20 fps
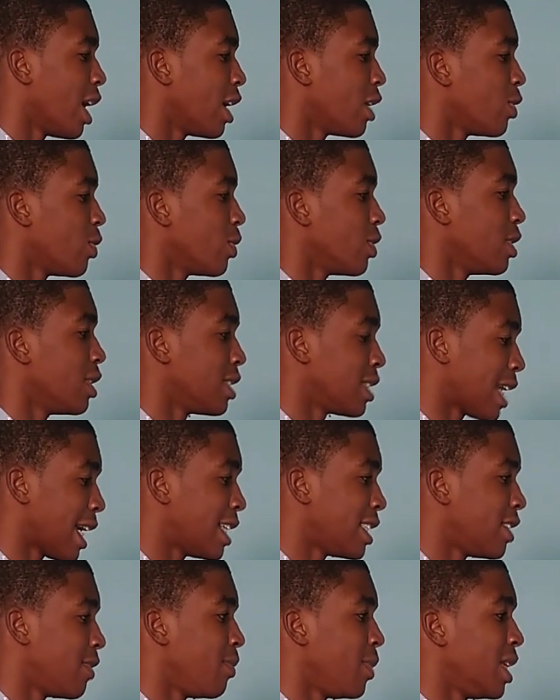God do?
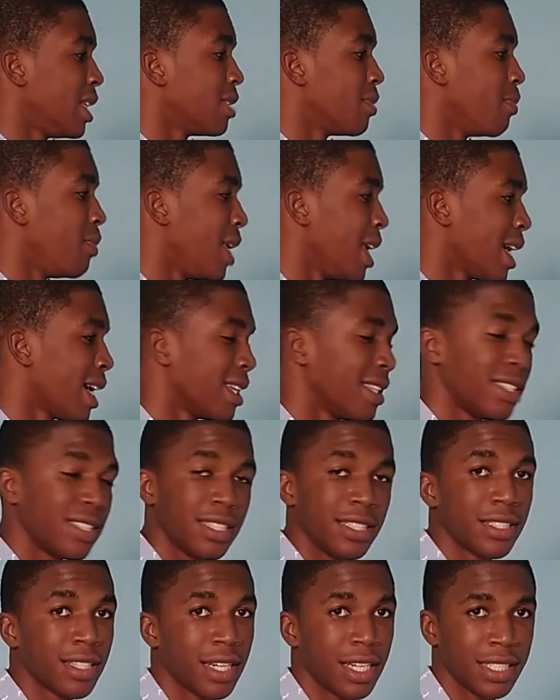Decisive means make a
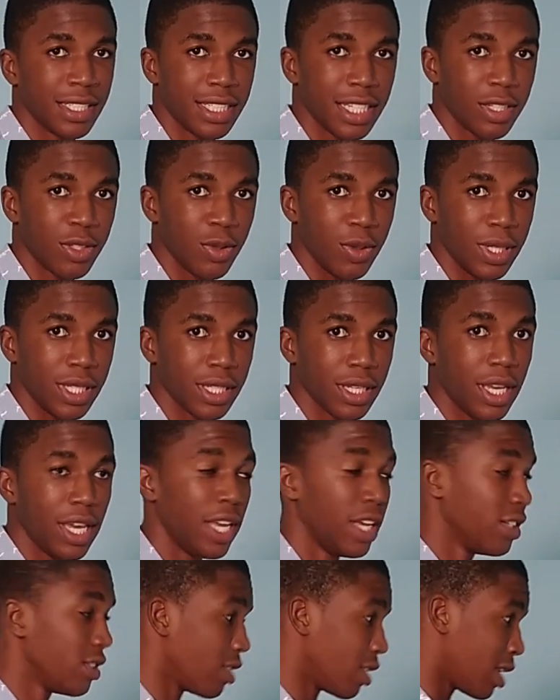decision and stick to it.
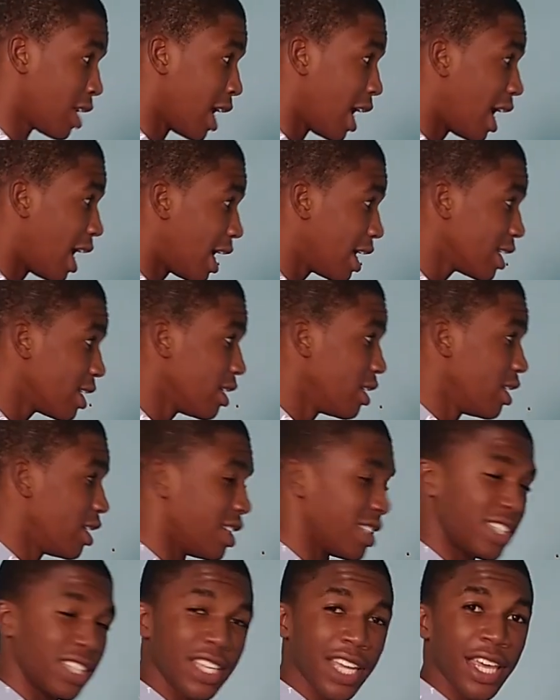So God,
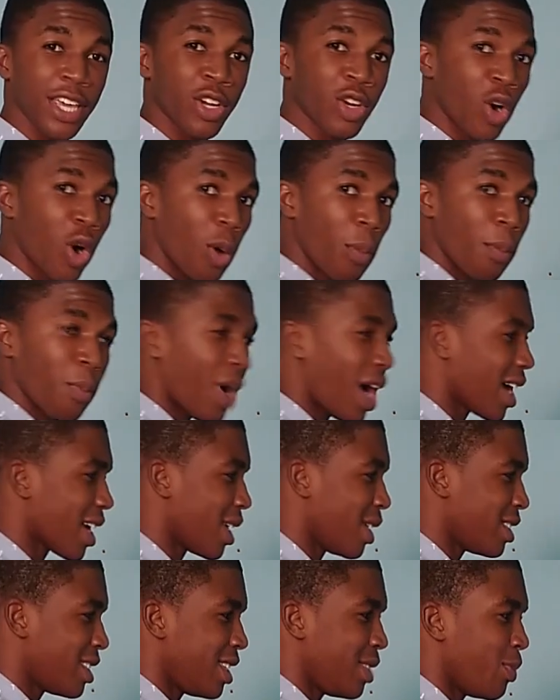you see that you come back,
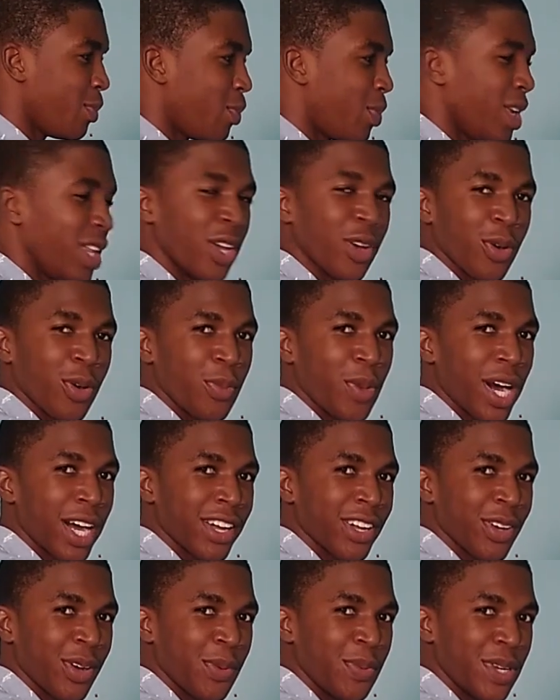you see play out
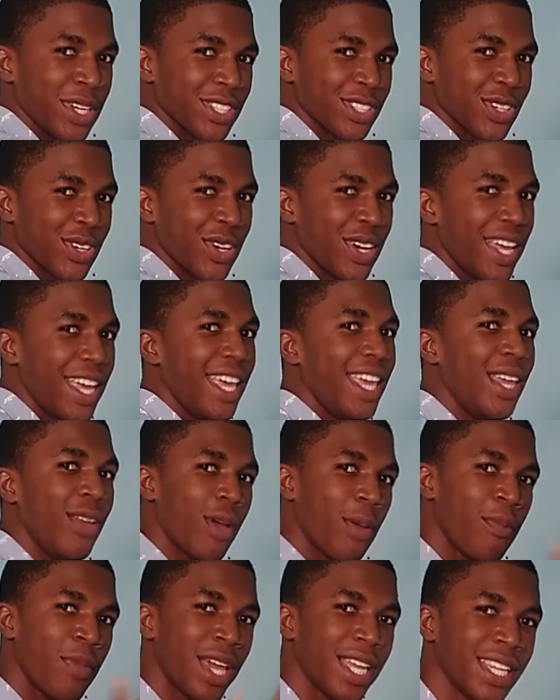back up yourself,
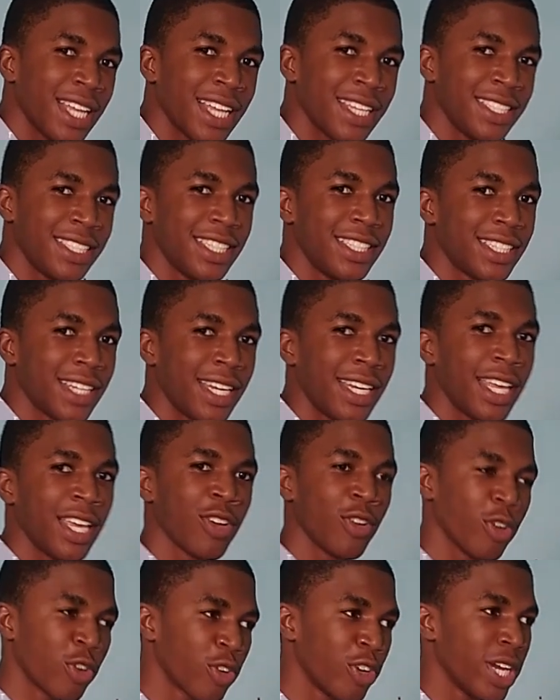you make that decision, then
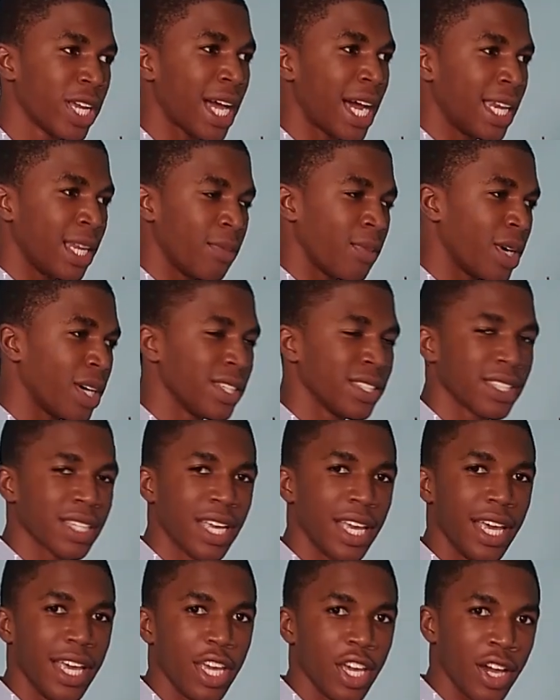you go create animals,
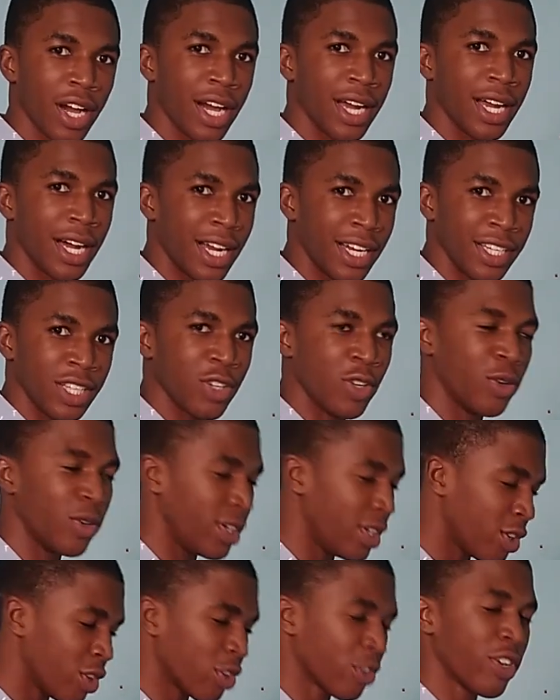and you
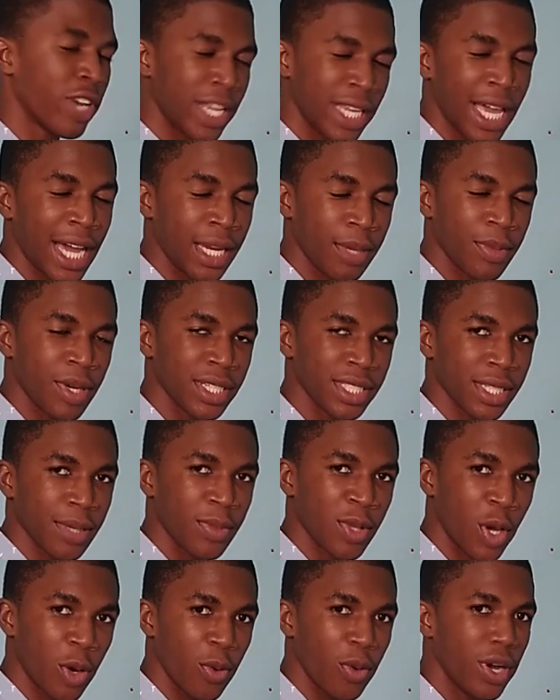go create animals
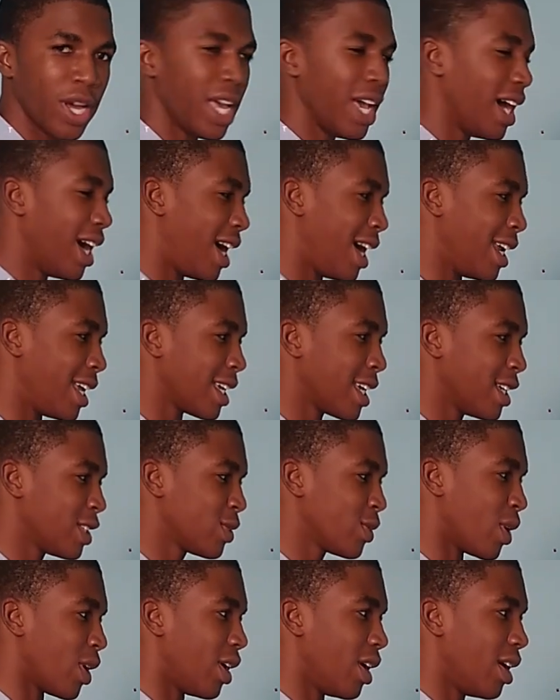them now, and then
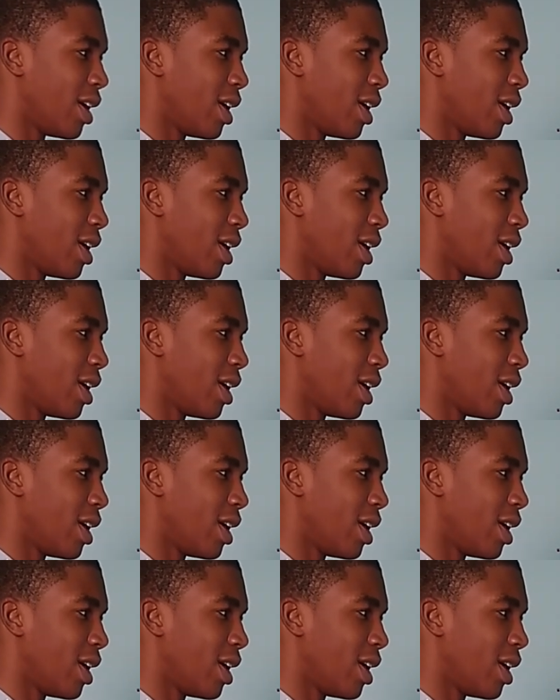guess what?